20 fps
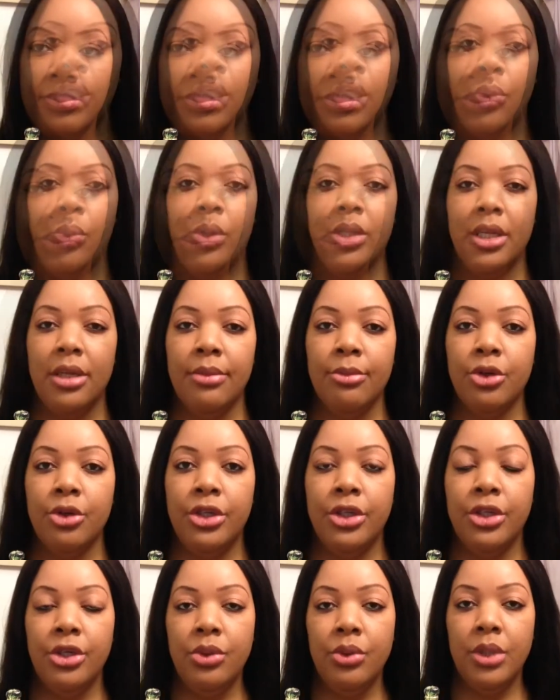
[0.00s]
What I'm going
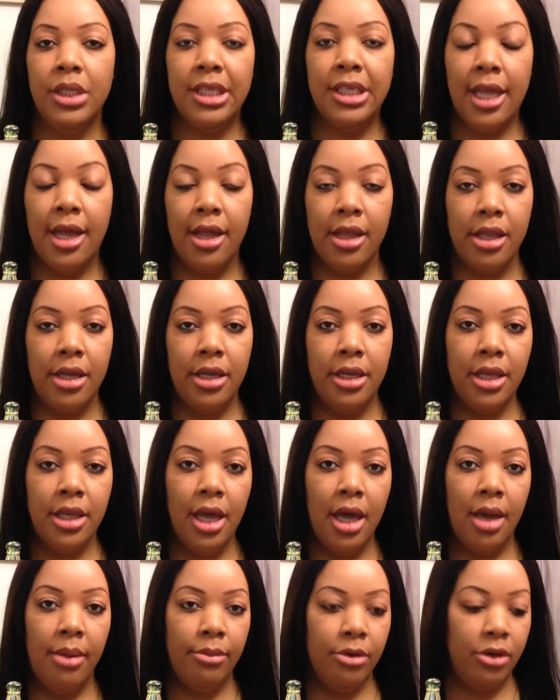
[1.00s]
to do is angle the
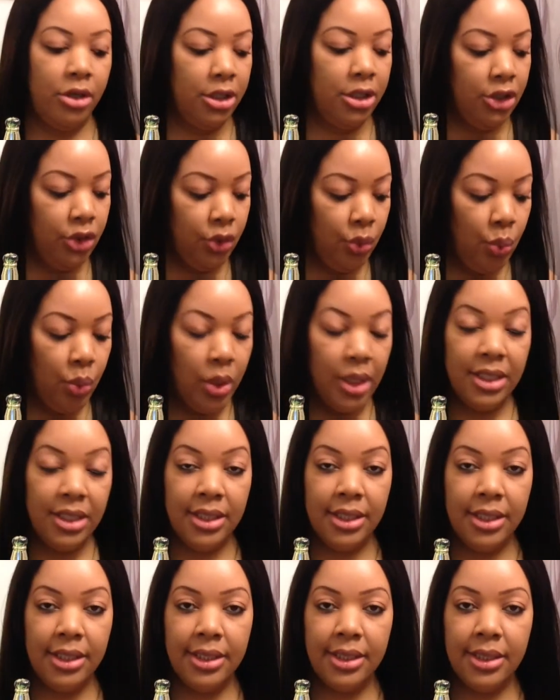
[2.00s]
camera towards
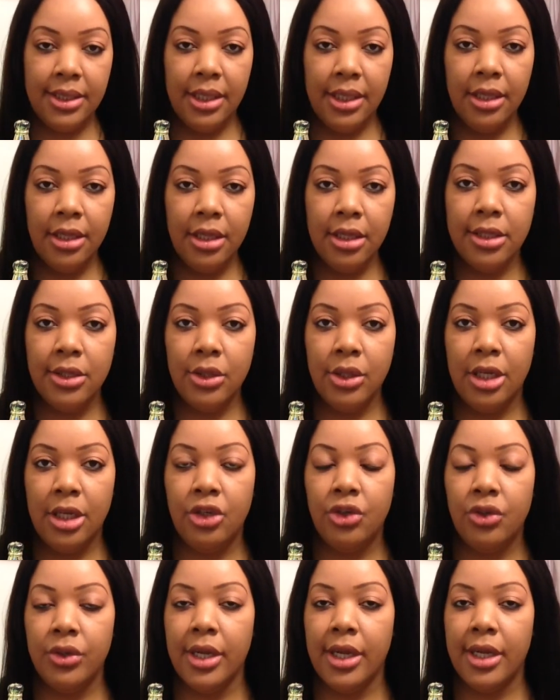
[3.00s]
the sink so
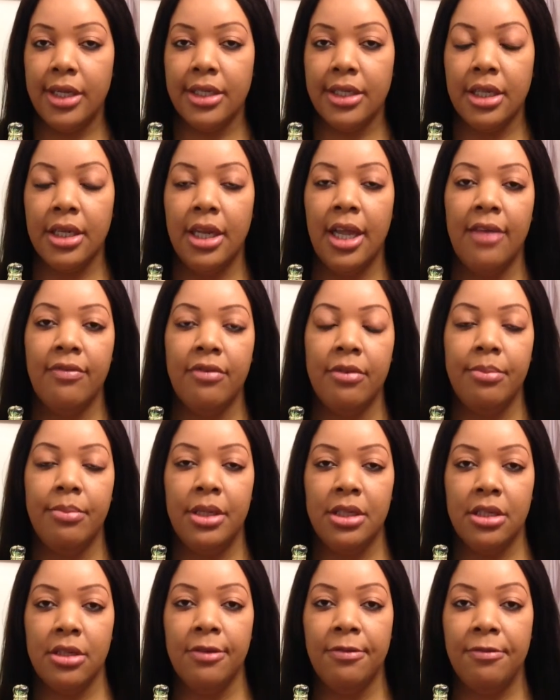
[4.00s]
that you guys can have a
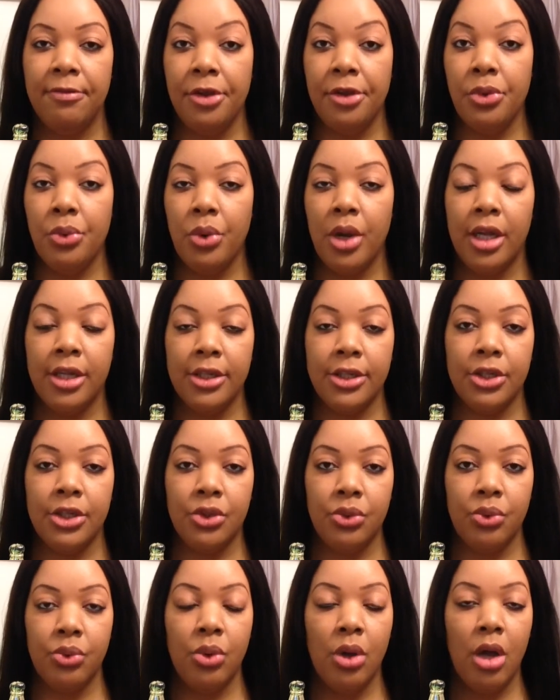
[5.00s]
better view as
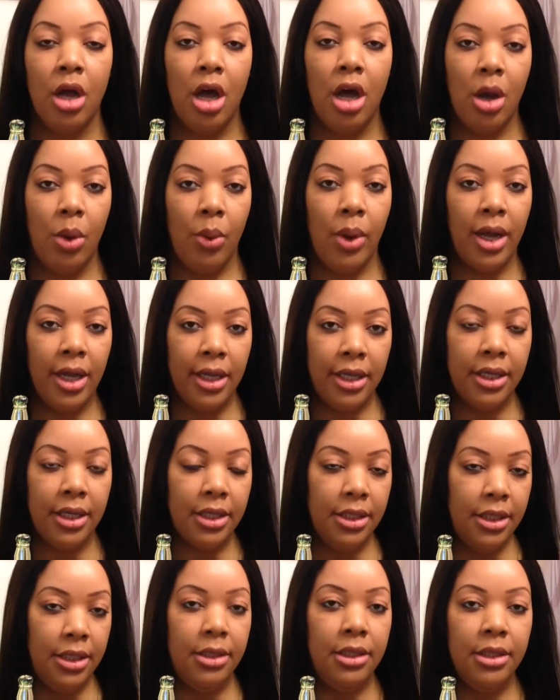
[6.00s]
to how I
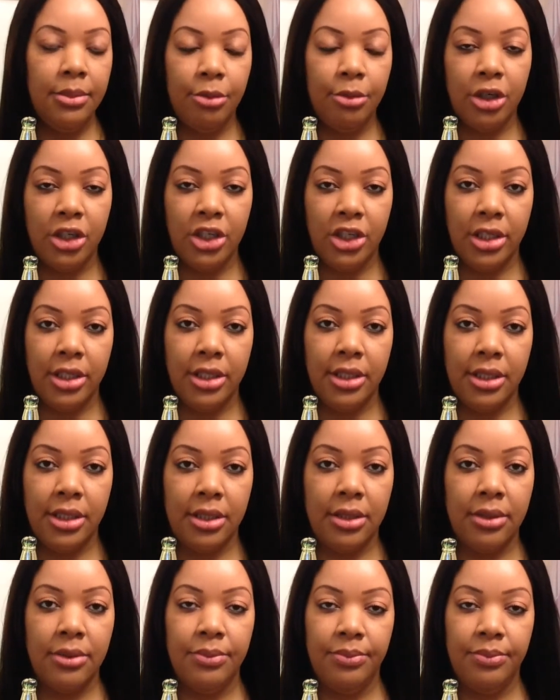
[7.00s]
clean the brushes.